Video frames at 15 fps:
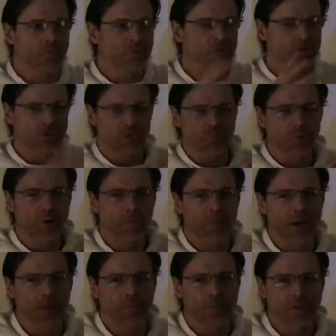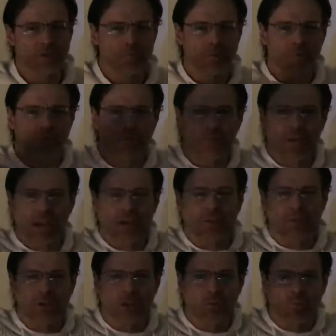we're just a small populace, but we're
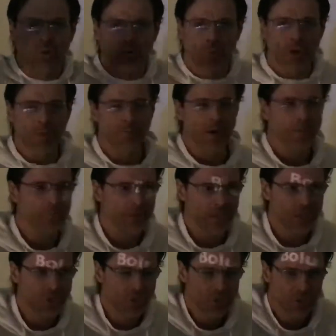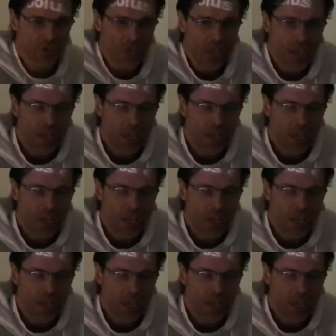factoring in worldwide populations